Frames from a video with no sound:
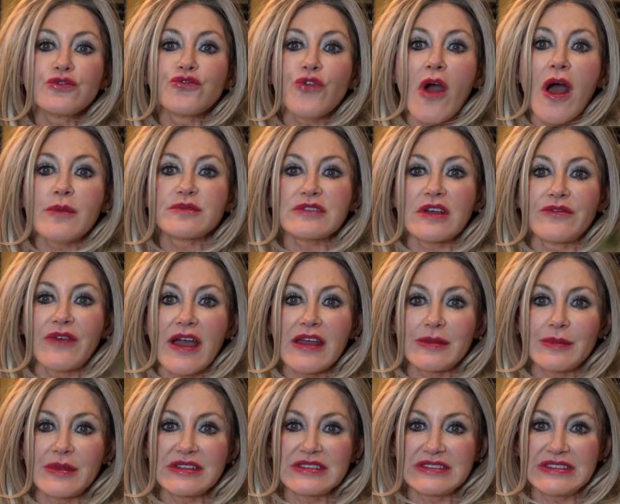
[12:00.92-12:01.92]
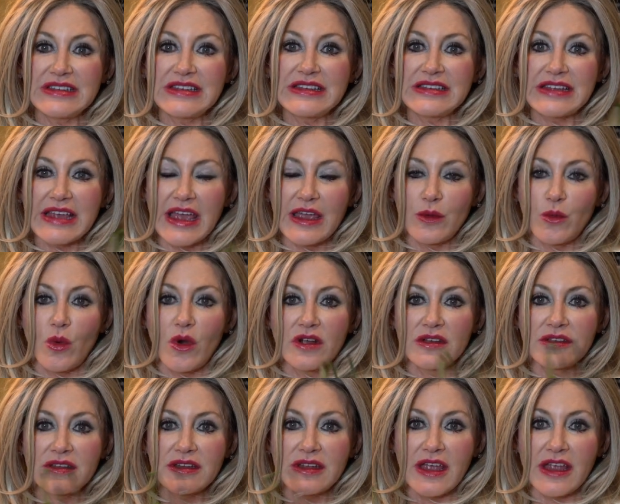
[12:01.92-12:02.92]
drops of vitamin D,
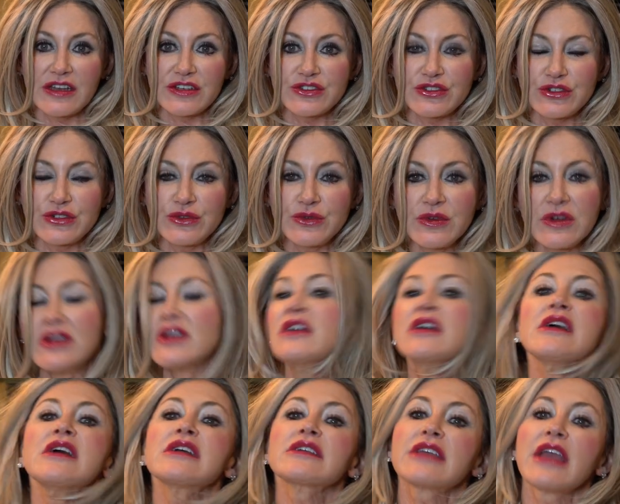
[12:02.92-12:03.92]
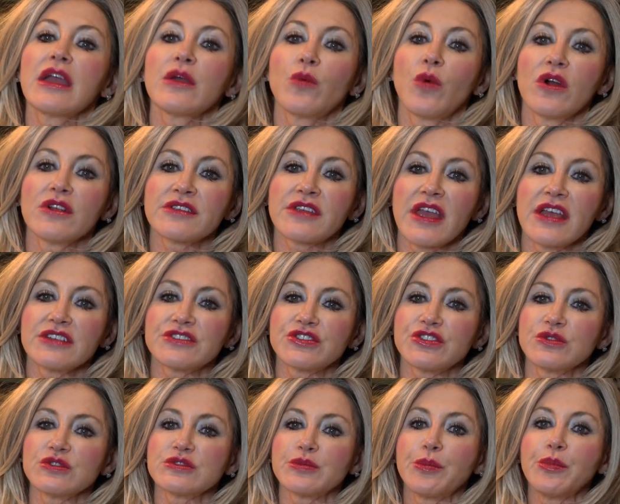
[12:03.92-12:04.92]
K1, K2. K1,
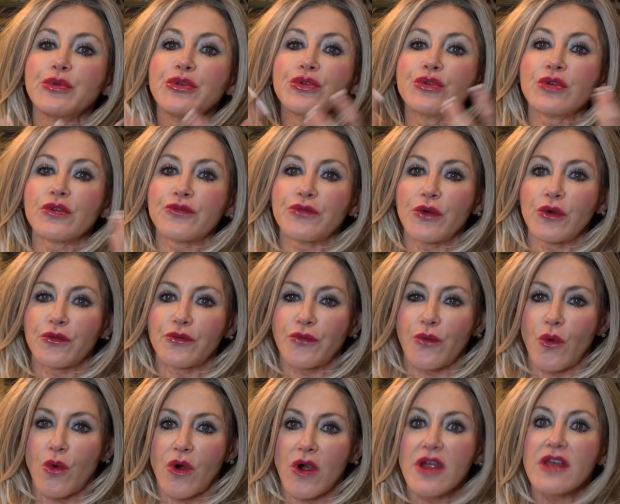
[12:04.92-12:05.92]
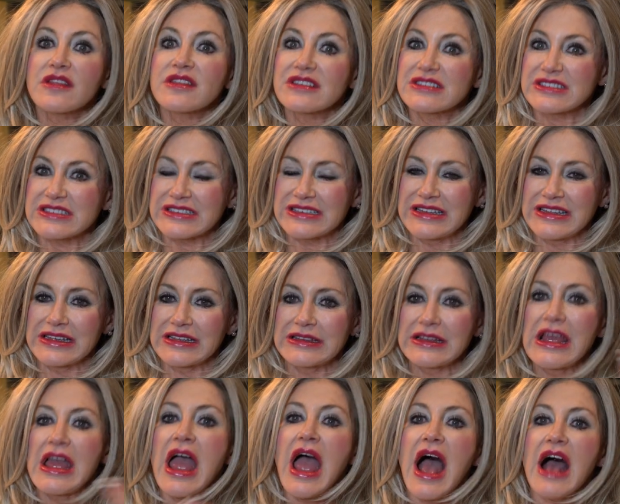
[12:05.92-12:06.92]
K2 is beautiful for the
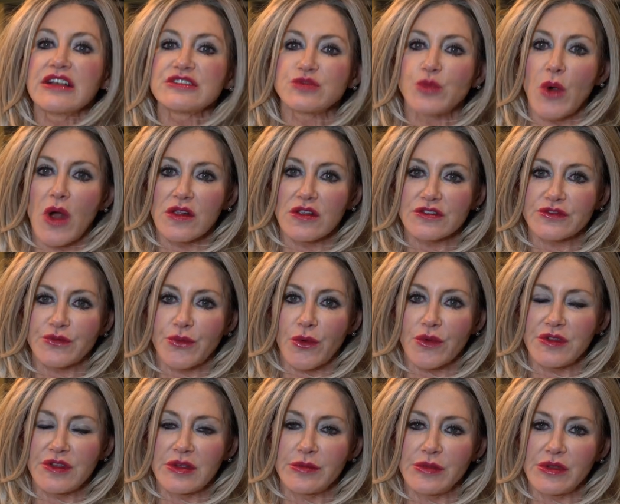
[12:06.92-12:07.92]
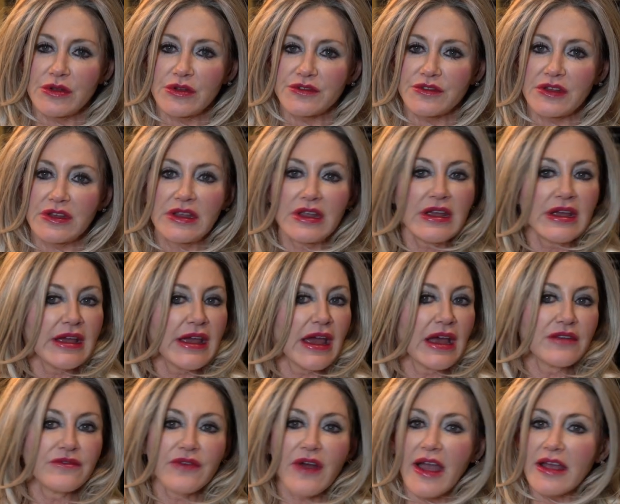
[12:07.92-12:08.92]
skin as well as for the immunity.
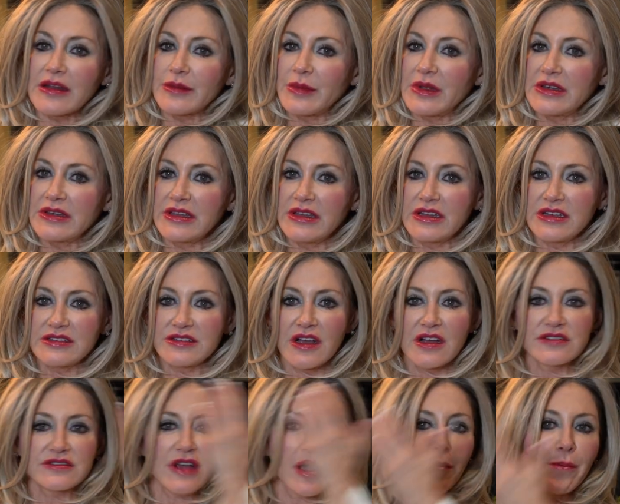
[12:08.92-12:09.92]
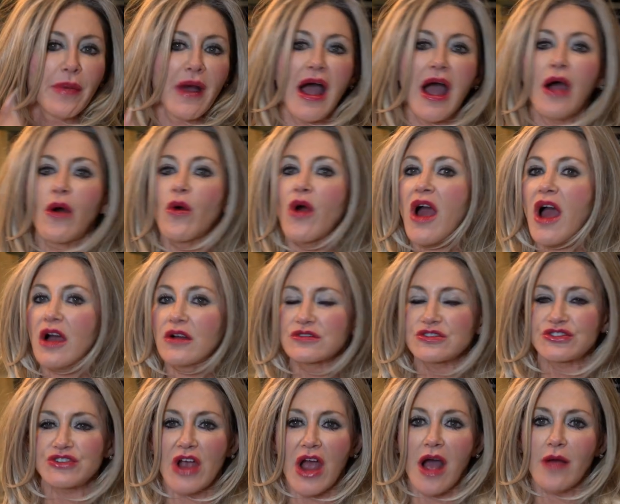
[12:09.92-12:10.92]
And vitamin D does a
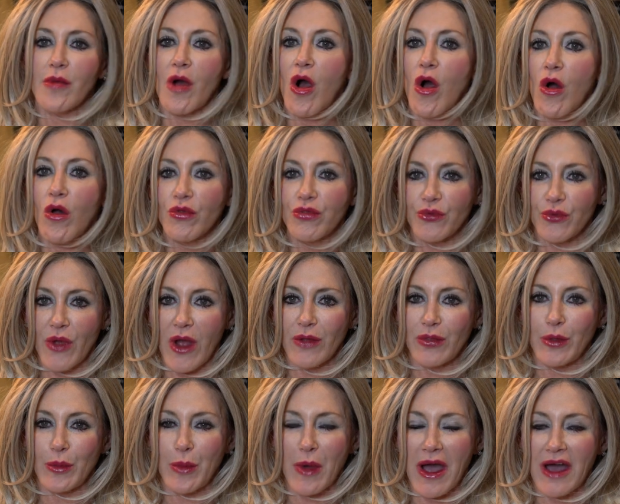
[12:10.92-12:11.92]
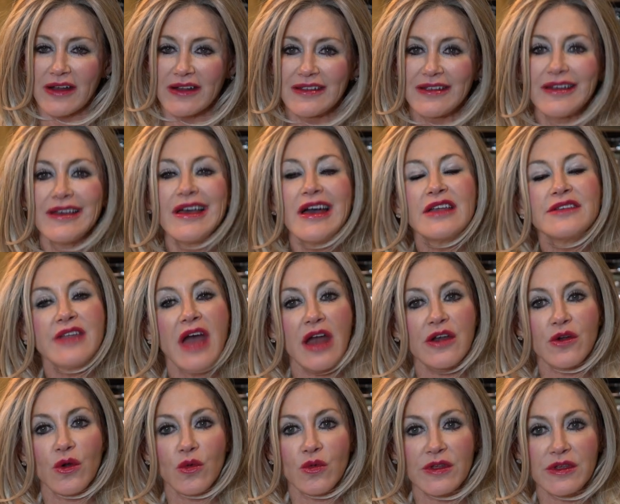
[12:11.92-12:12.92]
powerhouse job all throughout the body, not
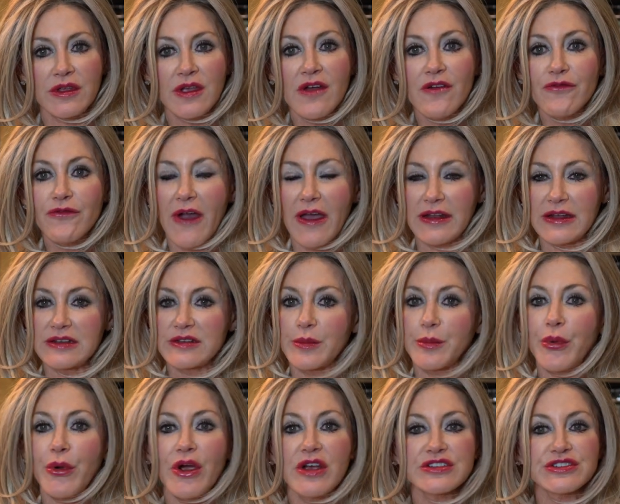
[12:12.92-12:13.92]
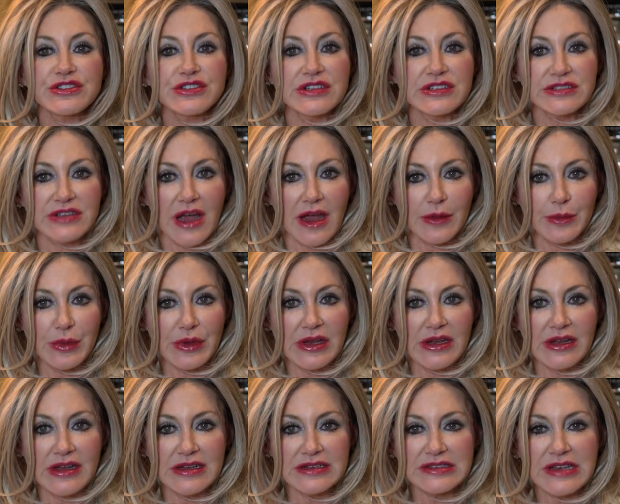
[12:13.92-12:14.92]
only fighting depression and
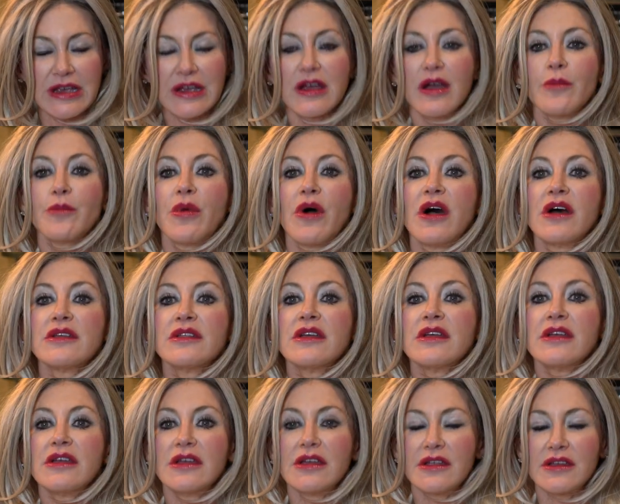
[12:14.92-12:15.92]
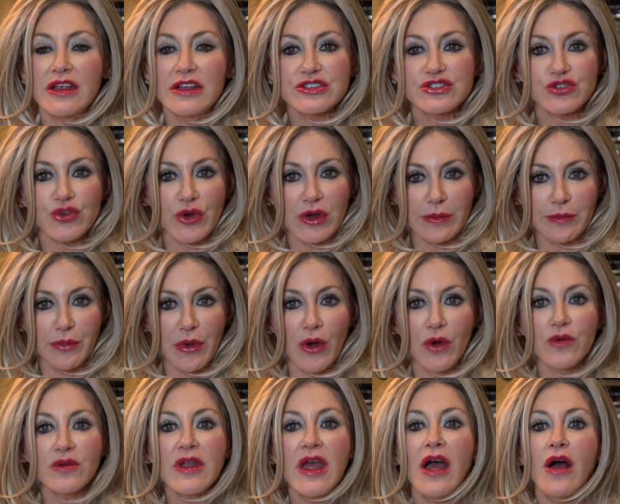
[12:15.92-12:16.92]
diabetes, but in ensuring
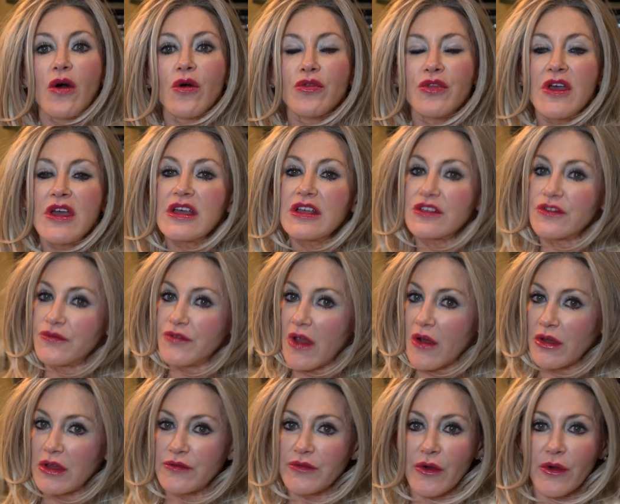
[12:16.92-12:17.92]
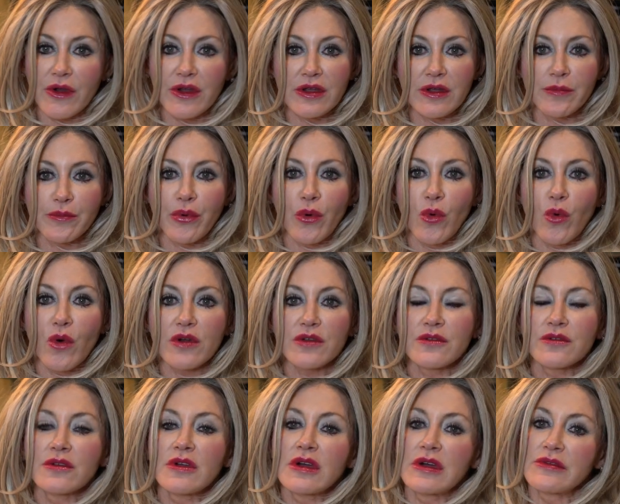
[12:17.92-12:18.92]
bone health. It's very, very
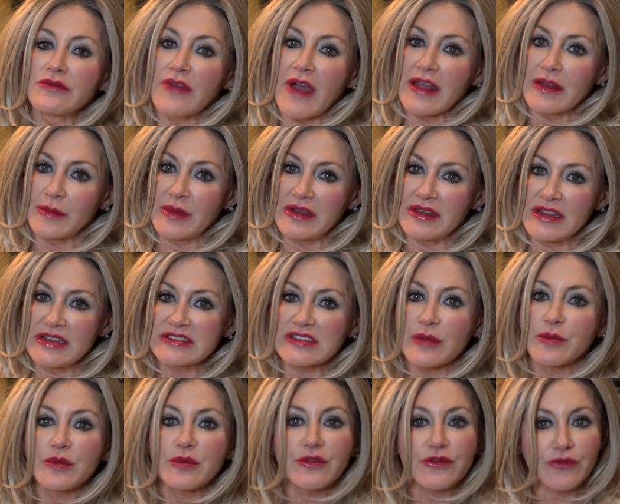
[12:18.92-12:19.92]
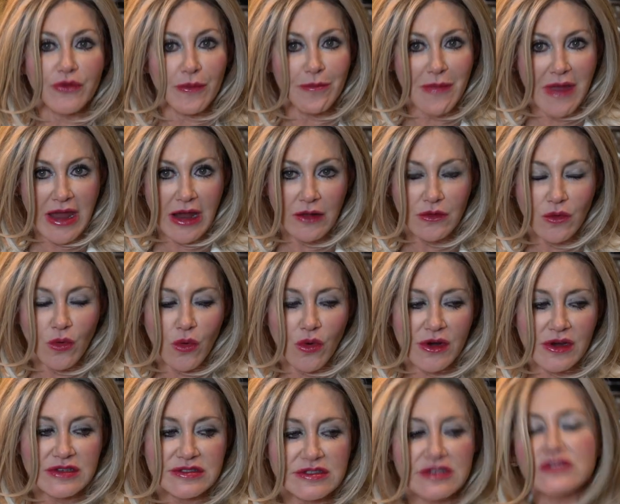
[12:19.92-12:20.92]
important vitamin D supplements for male
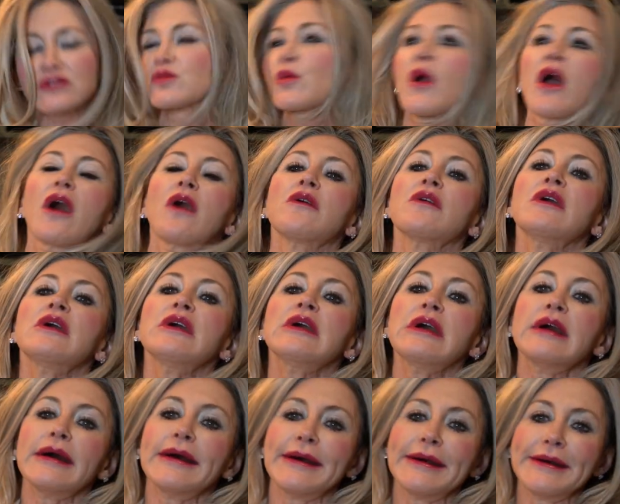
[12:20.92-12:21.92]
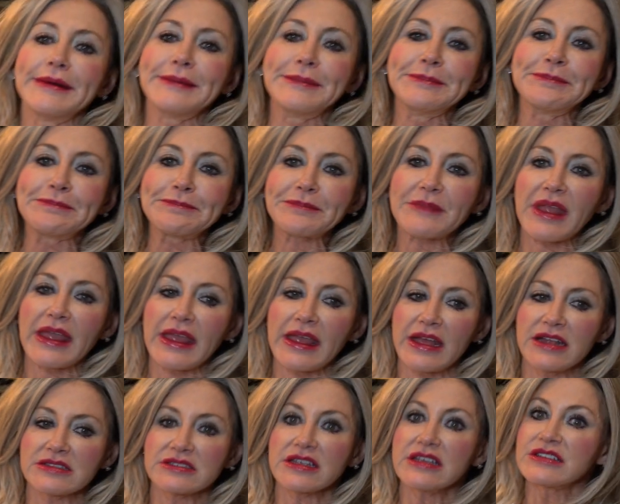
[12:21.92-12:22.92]
organs as well. And
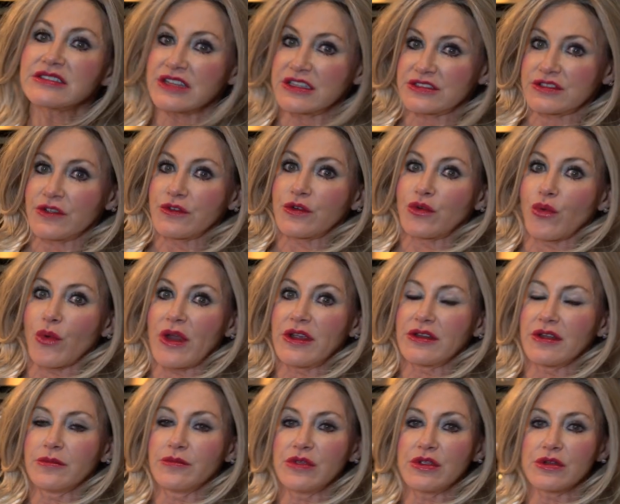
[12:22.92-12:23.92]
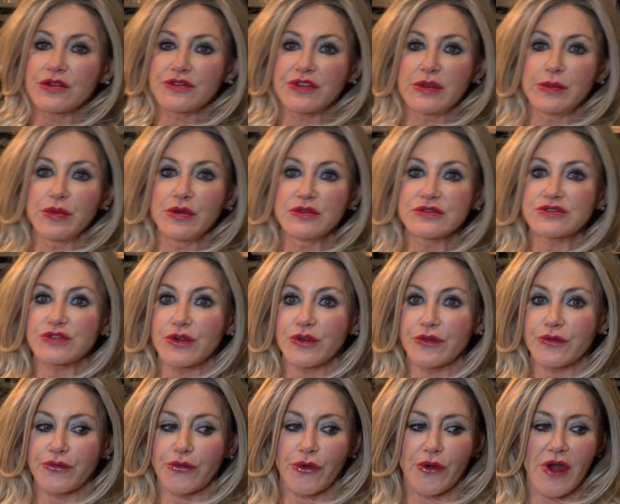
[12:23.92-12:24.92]
it's a great immunity booster
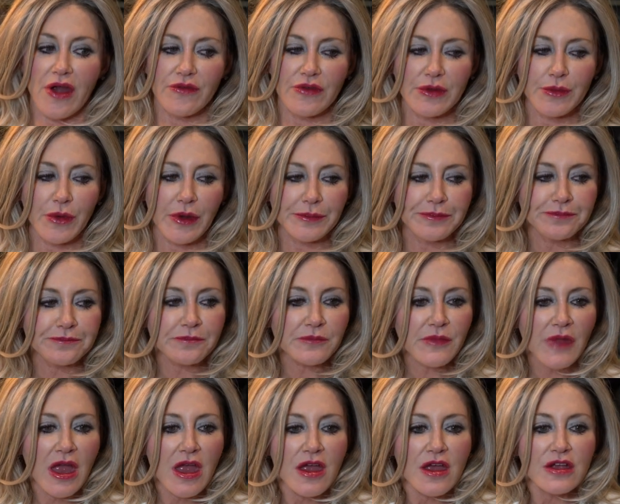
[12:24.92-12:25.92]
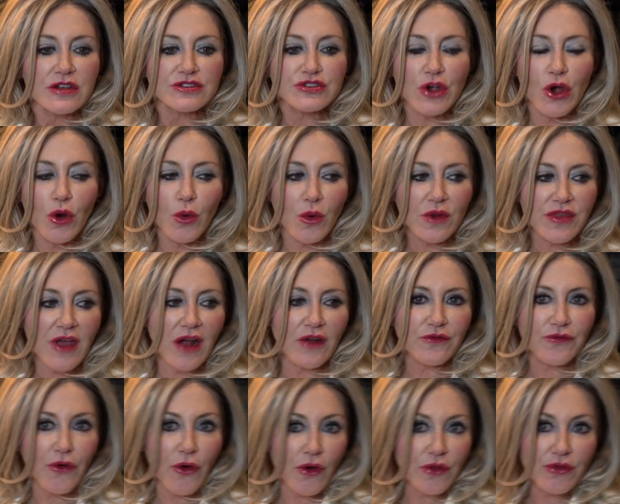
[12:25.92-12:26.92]
for everyone. So
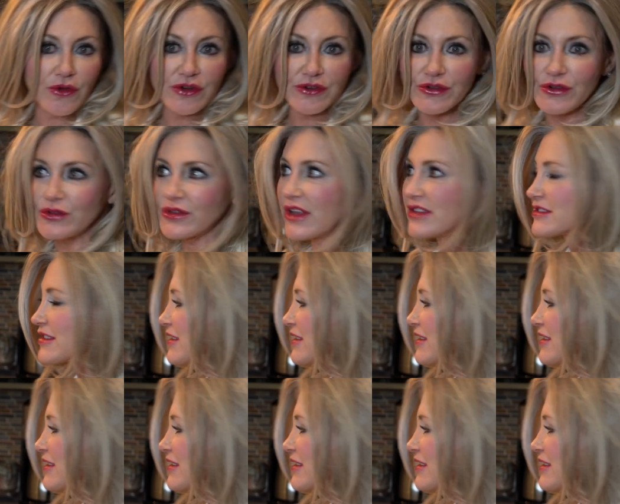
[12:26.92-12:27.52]
without further ado, let's